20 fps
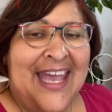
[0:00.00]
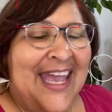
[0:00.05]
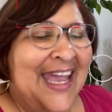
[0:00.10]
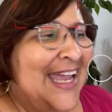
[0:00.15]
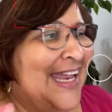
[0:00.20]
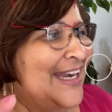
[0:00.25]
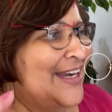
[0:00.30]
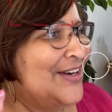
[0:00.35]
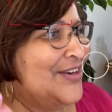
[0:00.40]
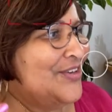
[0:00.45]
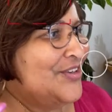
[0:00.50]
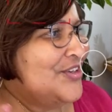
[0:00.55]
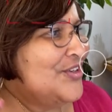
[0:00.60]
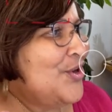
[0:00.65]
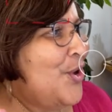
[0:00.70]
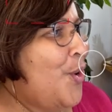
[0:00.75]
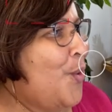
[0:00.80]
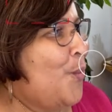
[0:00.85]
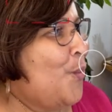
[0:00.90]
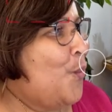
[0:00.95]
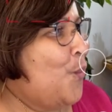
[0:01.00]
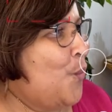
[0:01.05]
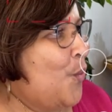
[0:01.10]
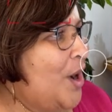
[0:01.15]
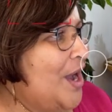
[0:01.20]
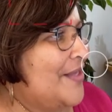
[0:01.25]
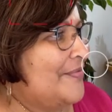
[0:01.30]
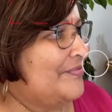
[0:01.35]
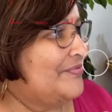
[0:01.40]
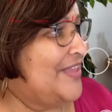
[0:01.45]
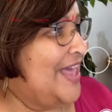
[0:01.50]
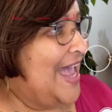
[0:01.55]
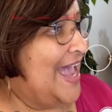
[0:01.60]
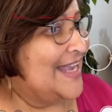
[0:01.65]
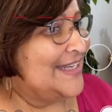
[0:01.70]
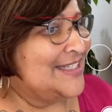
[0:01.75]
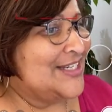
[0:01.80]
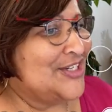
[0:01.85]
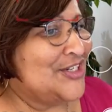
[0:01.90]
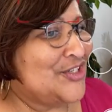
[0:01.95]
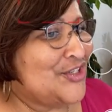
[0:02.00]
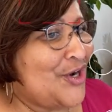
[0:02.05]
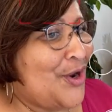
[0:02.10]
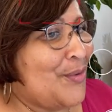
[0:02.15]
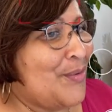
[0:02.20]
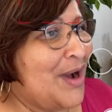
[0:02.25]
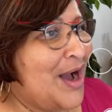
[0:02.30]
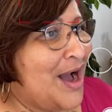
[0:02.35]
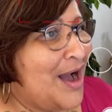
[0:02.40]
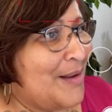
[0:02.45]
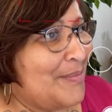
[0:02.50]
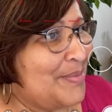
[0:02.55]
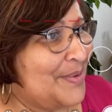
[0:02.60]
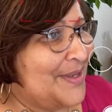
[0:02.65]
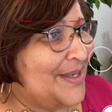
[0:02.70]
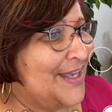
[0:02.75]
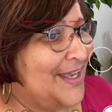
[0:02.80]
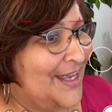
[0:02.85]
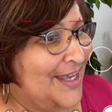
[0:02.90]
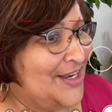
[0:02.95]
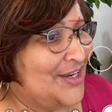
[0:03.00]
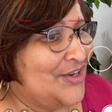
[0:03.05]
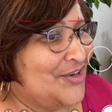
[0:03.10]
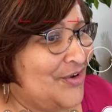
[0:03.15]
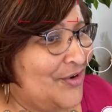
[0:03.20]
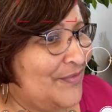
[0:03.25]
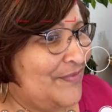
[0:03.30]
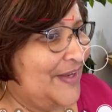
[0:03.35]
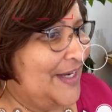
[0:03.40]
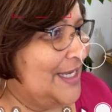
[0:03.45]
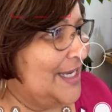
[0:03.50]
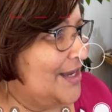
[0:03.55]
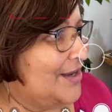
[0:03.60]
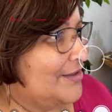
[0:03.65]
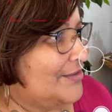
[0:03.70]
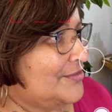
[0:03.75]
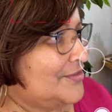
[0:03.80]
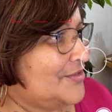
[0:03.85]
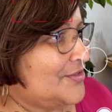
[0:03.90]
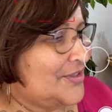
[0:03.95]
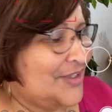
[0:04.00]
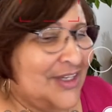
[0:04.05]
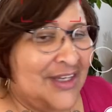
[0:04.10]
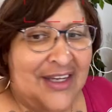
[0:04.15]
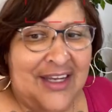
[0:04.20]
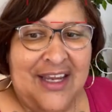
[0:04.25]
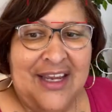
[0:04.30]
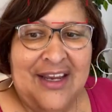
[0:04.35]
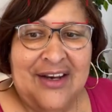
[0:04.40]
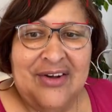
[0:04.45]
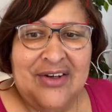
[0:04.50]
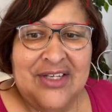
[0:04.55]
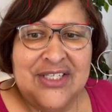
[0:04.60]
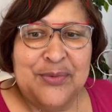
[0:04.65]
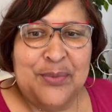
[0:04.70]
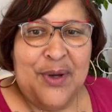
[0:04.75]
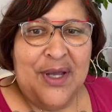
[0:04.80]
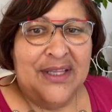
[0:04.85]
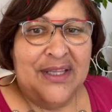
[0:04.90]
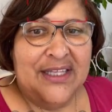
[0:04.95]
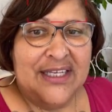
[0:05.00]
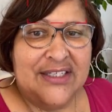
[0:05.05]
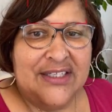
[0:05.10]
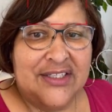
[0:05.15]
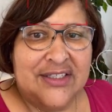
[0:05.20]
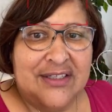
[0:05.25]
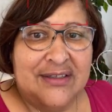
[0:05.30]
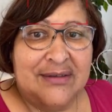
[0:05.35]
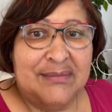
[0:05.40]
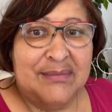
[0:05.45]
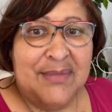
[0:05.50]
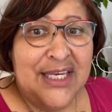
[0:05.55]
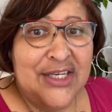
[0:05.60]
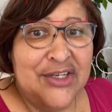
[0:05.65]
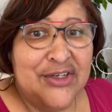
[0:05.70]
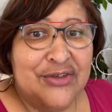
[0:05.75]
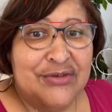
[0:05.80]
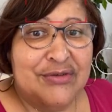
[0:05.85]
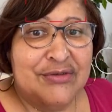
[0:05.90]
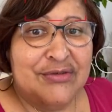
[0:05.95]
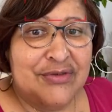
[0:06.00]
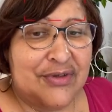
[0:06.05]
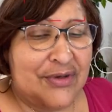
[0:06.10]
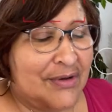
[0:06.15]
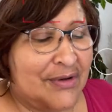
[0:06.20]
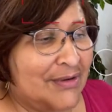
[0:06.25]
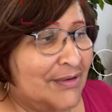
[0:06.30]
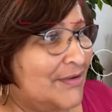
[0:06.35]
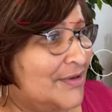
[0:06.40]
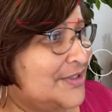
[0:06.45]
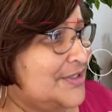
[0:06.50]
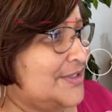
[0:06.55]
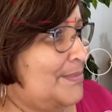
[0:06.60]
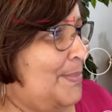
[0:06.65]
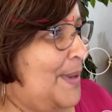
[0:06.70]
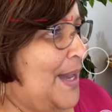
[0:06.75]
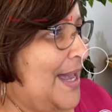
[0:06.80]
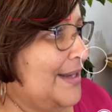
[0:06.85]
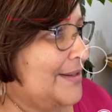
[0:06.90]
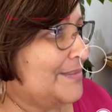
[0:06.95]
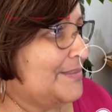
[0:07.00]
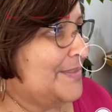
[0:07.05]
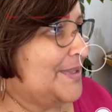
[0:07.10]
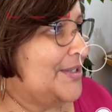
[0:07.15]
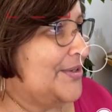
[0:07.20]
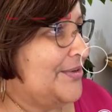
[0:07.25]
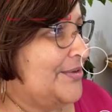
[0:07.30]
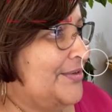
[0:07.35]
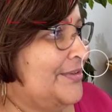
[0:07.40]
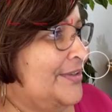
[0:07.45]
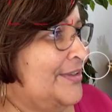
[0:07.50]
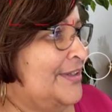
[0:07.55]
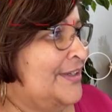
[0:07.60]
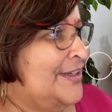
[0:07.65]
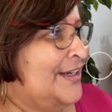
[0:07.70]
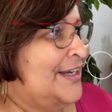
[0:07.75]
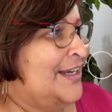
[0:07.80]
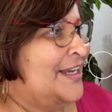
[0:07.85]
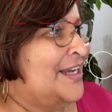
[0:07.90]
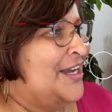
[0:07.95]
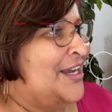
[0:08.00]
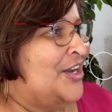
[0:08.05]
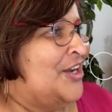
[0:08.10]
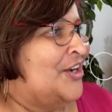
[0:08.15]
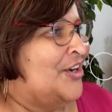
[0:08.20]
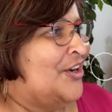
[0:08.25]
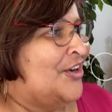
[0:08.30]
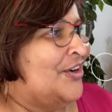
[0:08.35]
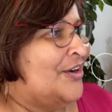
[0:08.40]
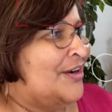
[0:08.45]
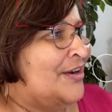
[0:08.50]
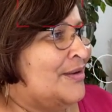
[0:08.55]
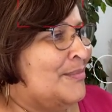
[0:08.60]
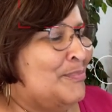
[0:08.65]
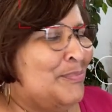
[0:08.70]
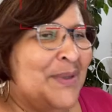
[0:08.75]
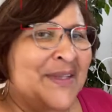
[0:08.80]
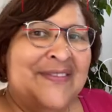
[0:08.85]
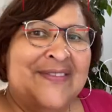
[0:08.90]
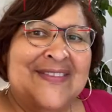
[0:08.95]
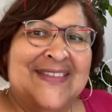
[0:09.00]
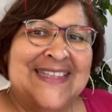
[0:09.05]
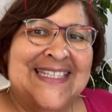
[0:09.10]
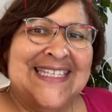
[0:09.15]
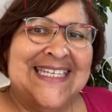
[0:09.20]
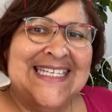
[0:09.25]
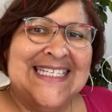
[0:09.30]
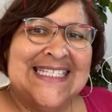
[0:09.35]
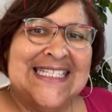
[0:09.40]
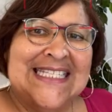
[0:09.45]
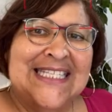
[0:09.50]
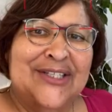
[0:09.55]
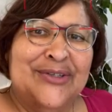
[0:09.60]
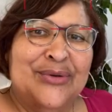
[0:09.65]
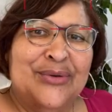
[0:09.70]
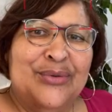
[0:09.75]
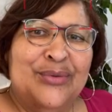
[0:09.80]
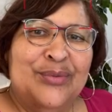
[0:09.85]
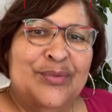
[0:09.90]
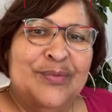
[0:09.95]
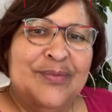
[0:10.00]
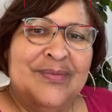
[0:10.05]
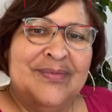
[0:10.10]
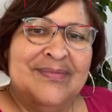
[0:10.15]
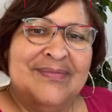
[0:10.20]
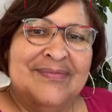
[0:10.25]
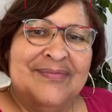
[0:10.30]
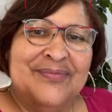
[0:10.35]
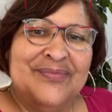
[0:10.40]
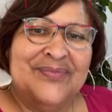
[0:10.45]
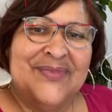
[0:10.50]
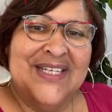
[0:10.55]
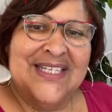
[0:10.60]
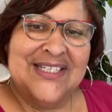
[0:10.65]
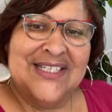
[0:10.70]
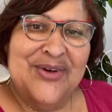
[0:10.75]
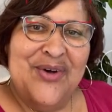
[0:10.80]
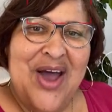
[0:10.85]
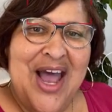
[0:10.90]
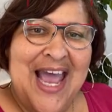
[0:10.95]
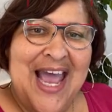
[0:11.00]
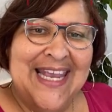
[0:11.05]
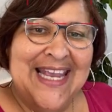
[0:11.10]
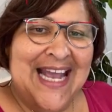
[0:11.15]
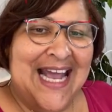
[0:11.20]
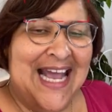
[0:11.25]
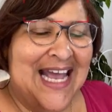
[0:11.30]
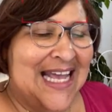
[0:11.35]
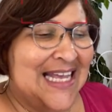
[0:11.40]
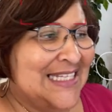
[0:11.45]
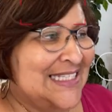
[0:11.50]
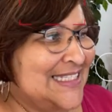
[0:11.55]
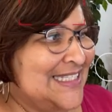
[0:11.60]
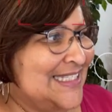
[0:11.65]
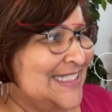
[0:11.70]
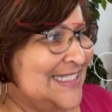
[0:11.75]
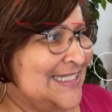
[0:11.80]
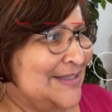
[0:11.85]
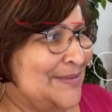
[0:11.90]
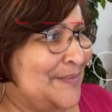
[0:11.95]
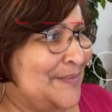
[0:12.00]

And you don't want that to show up in your videos, as well as the menus across the bottom here. But these little these little icons